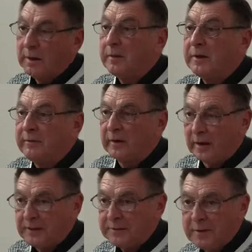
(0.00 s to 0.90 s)
maybe
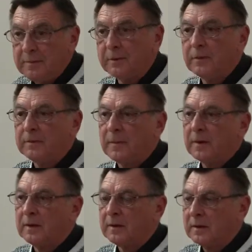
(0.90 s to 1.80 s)
even less people,
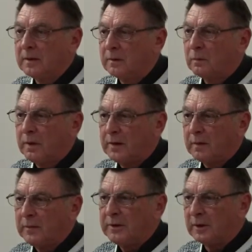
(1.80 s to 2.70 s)
we
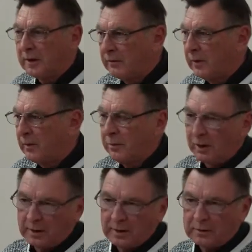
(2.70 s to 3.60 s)
can be delivering a
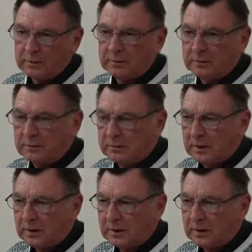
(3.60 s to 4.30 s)
product to